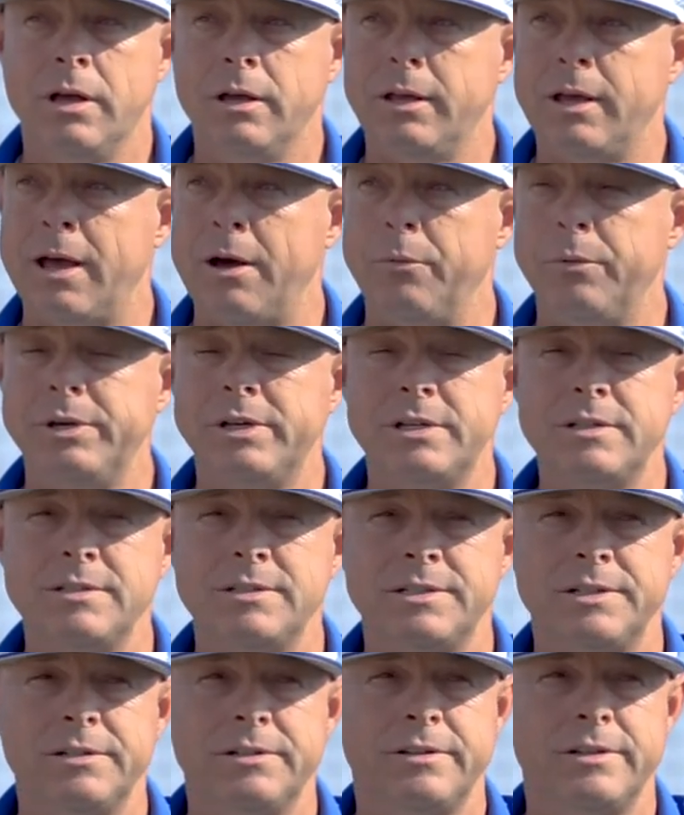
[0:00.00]
Yeah, we
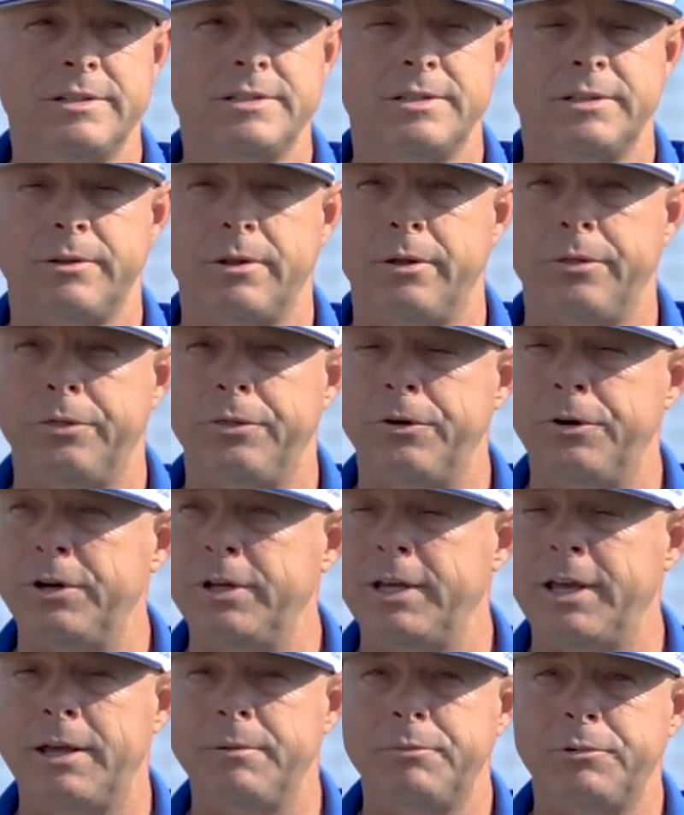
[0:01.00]
consider this a
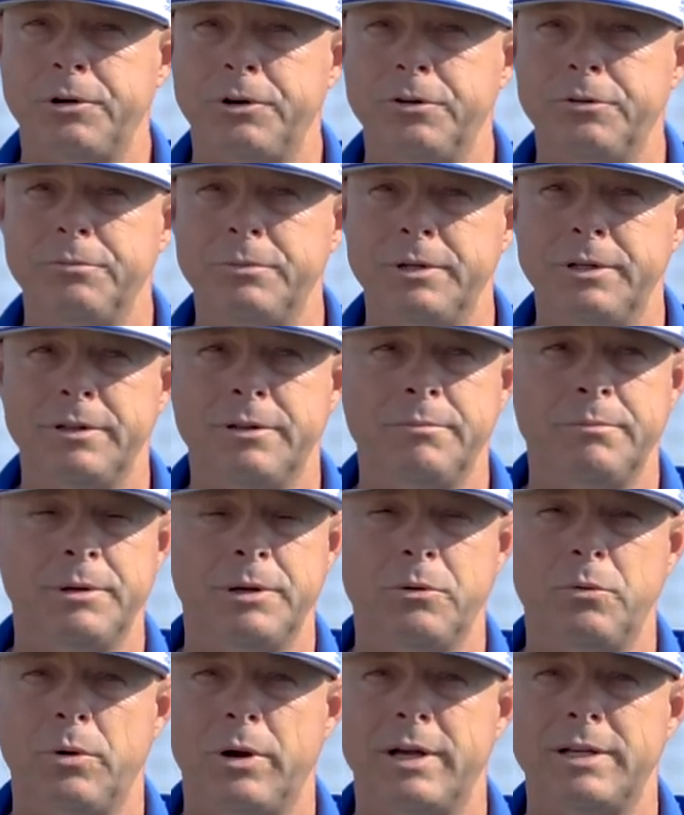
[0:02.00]
30-game tournament in the
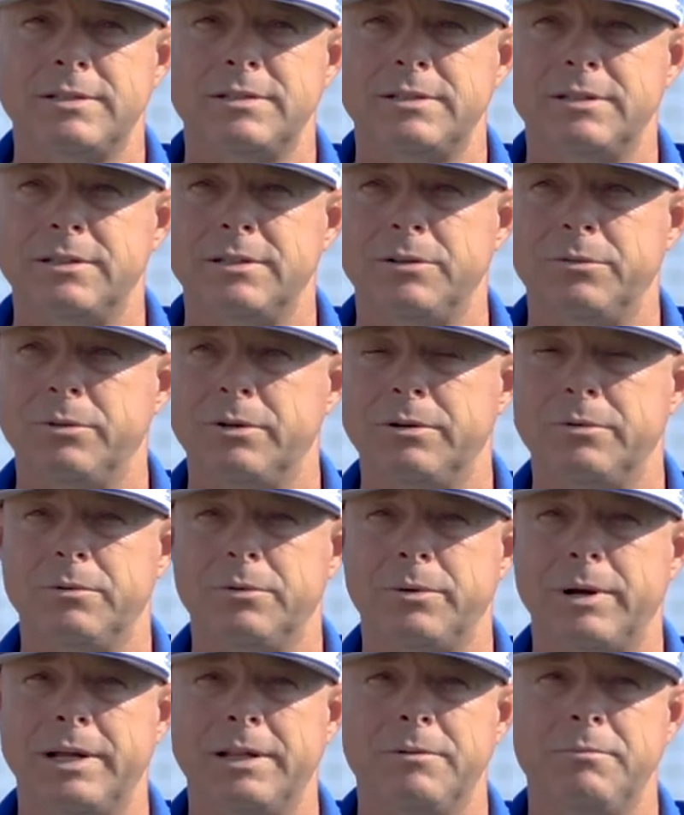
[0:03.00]
Big West. You know, we're
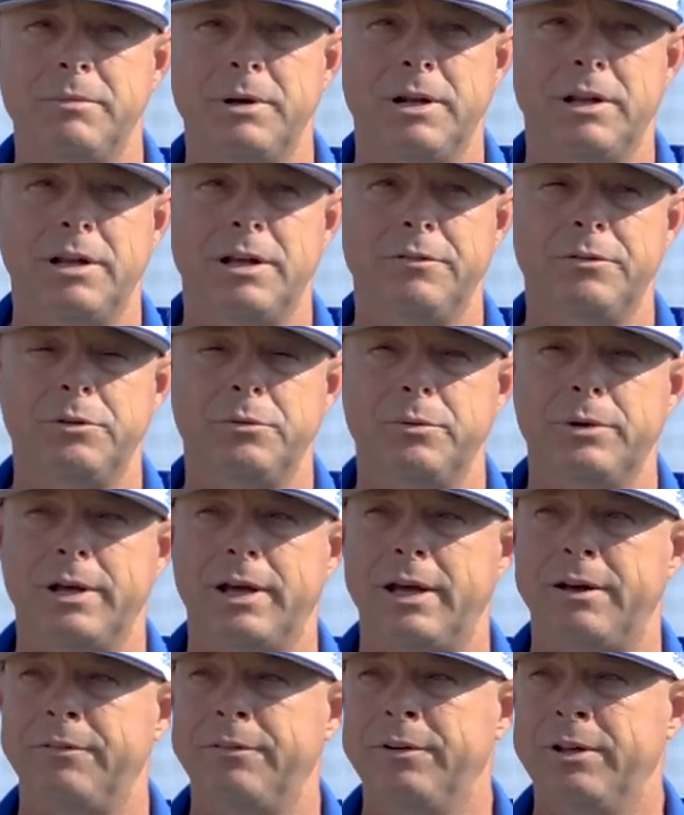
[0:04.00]
right in the middle of it.
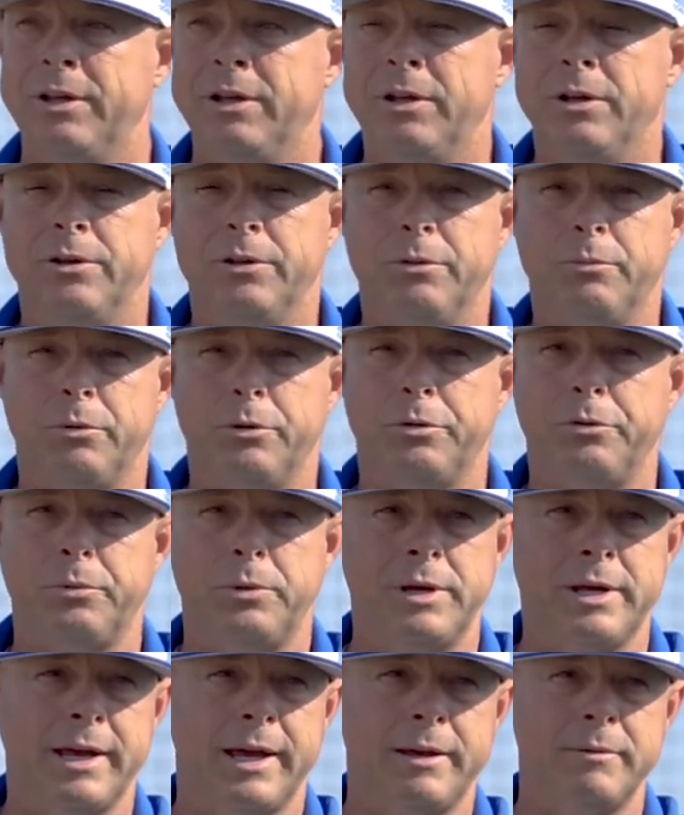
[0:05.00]
We're
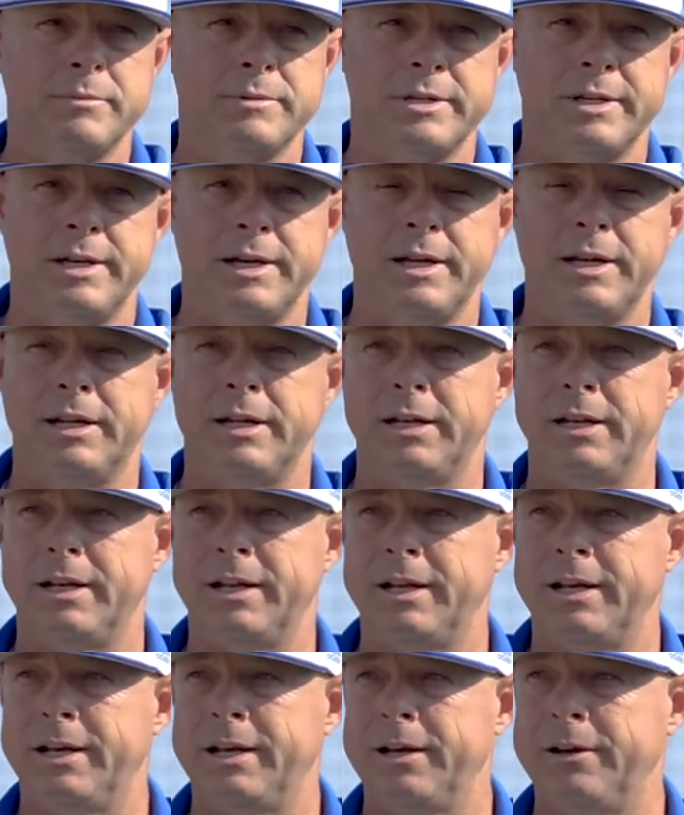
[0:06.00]
three games in,
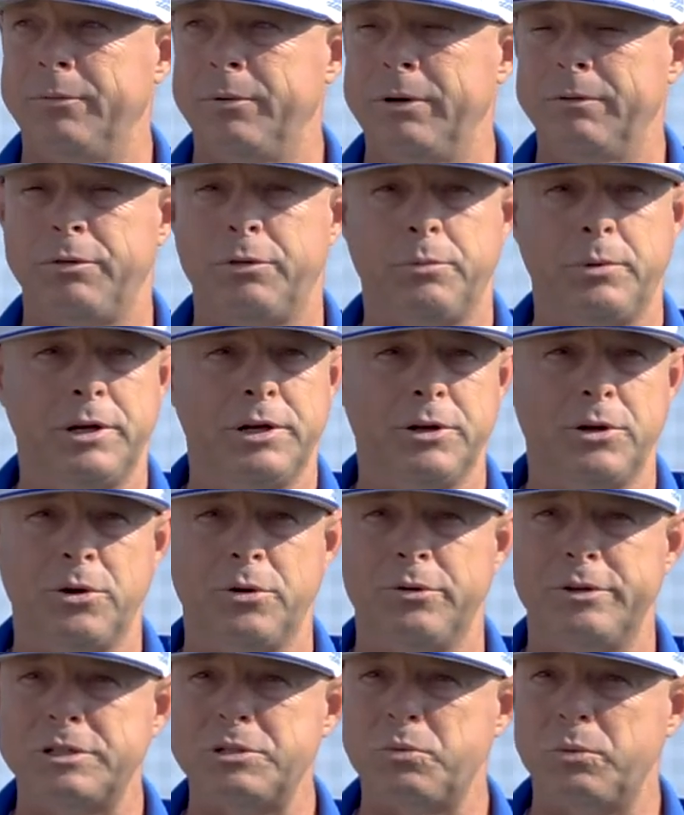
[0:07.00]
and we have three to
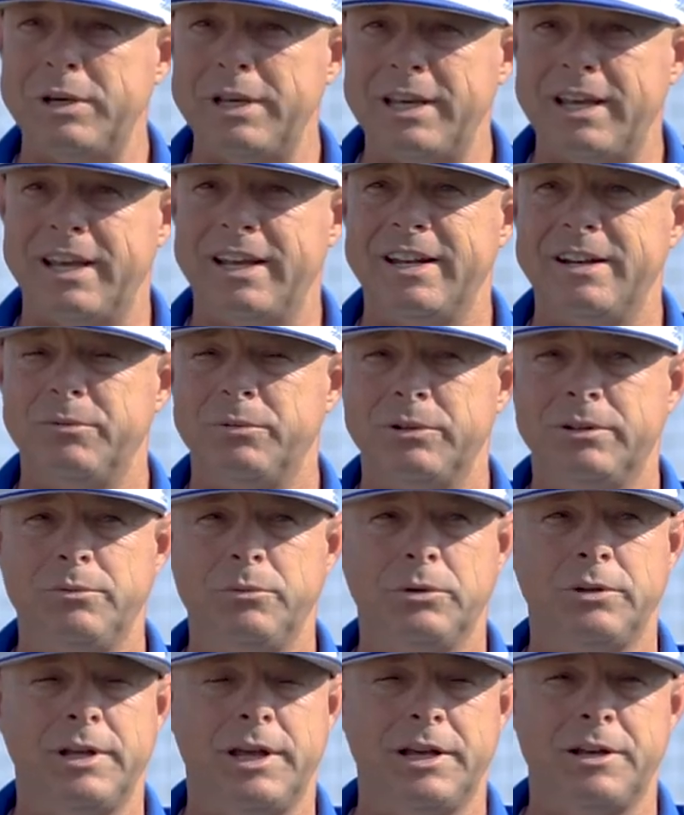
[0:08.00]
go this weekend, and
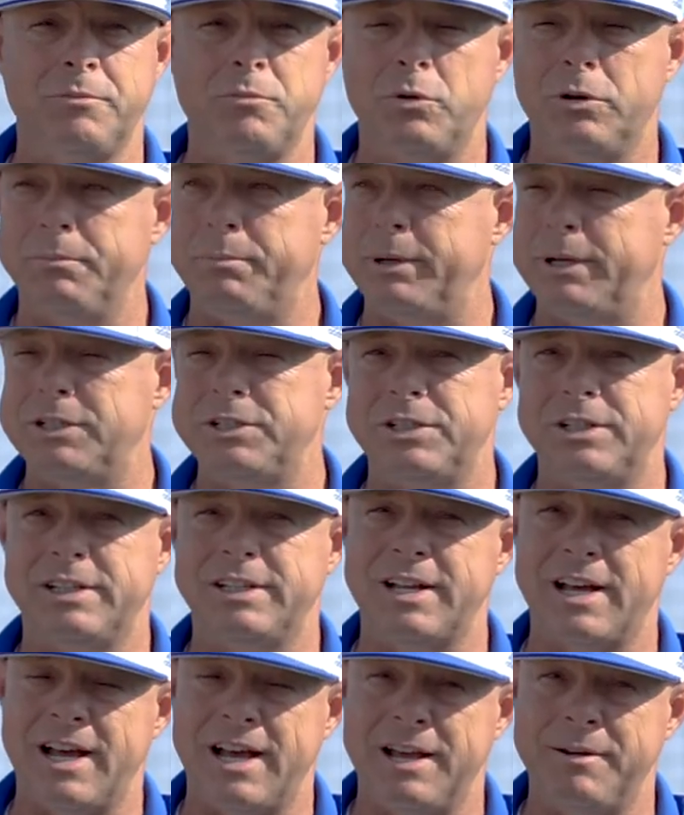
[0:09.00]
we'll take them one pitch at a
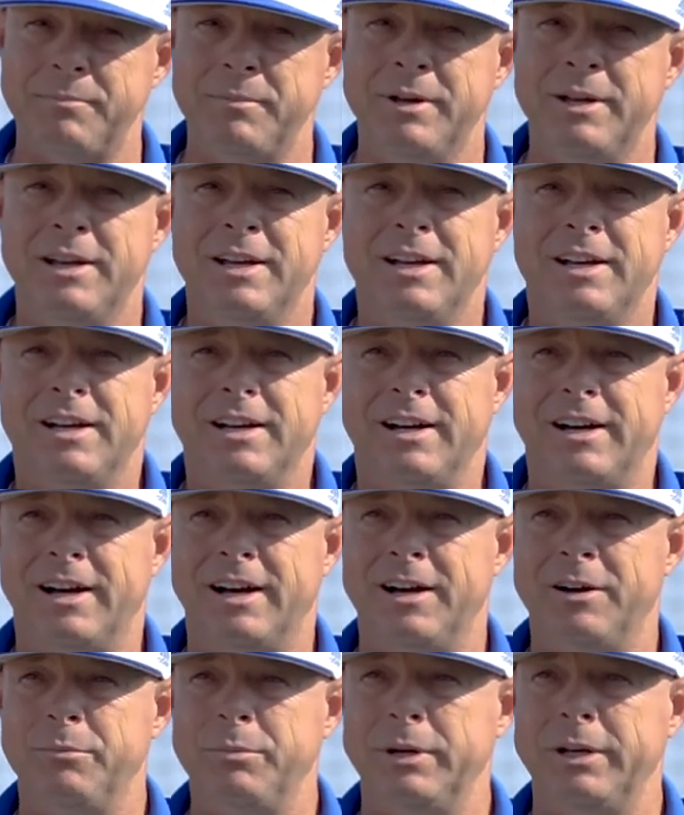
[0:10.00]
time.
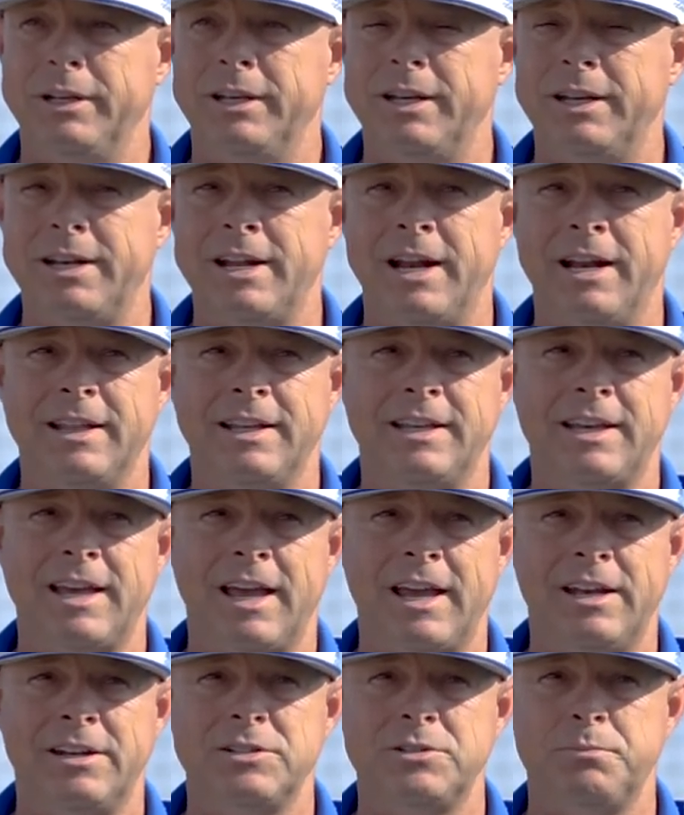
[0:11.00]
But getting out of the
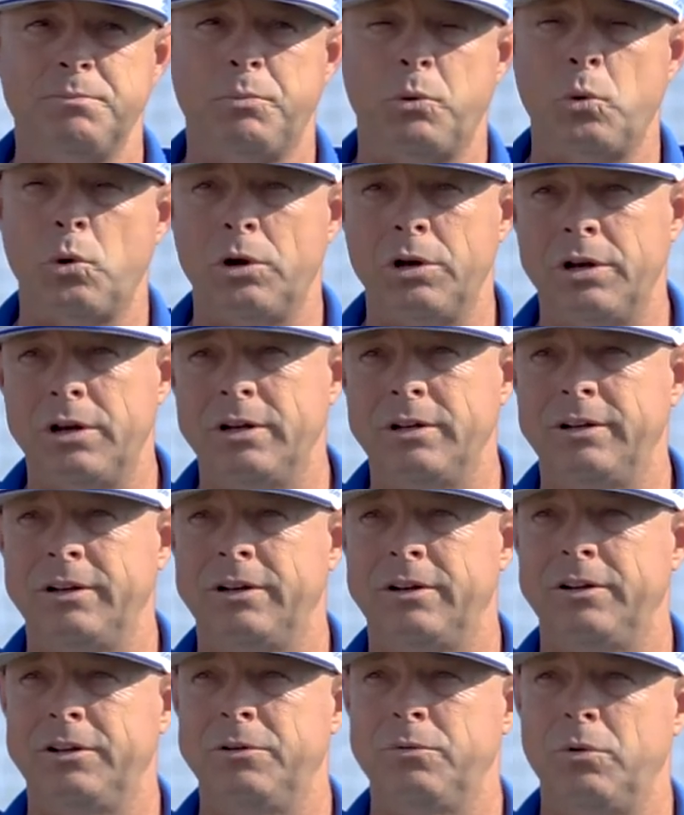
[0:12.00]
gate is important.
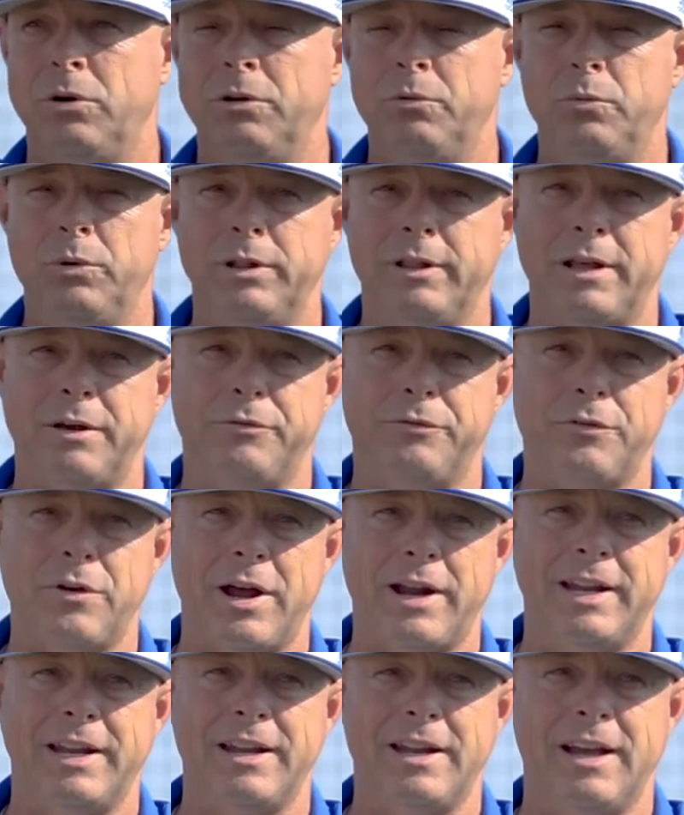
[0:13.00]
You know, you want to win that
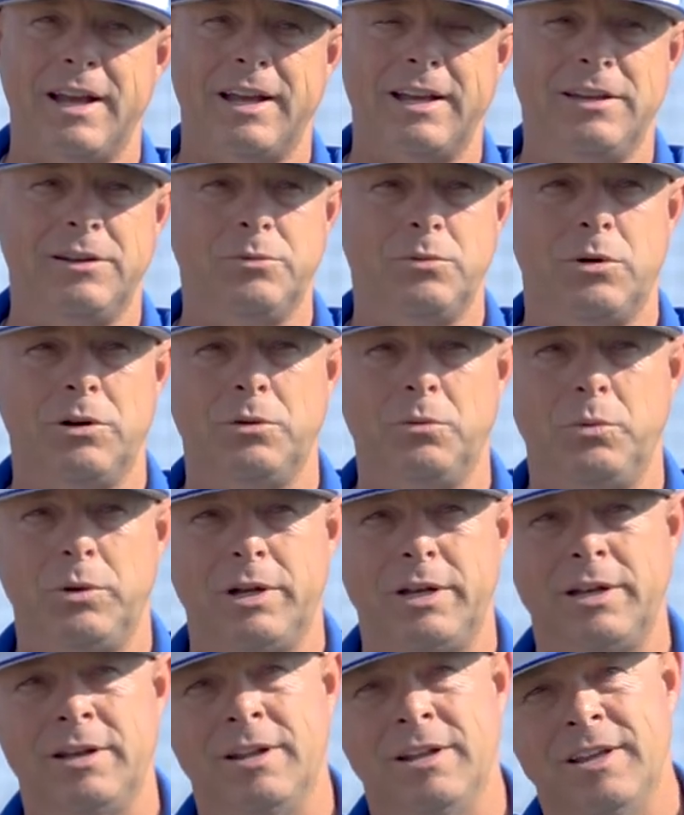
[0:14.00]
Friday night. You want to
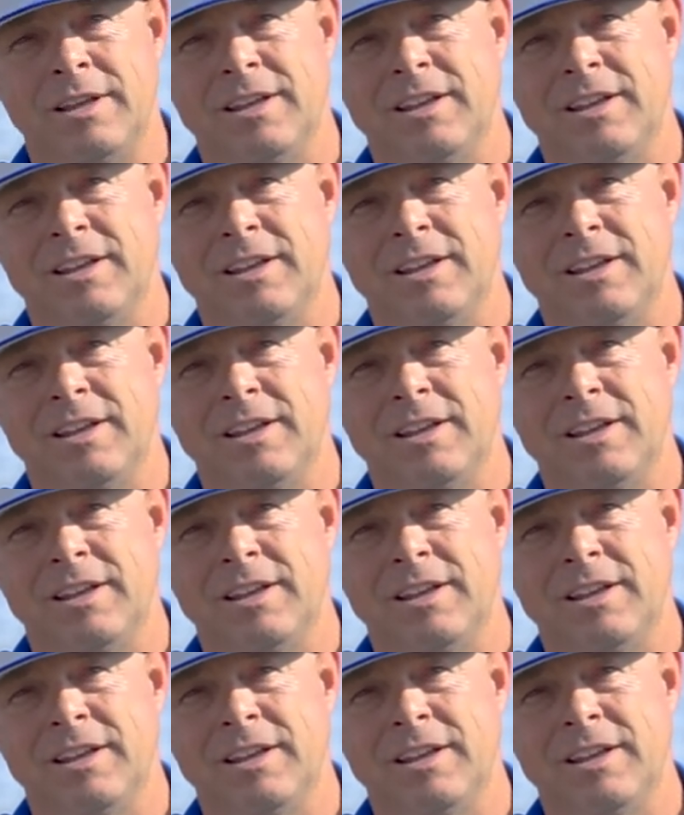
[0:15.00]
win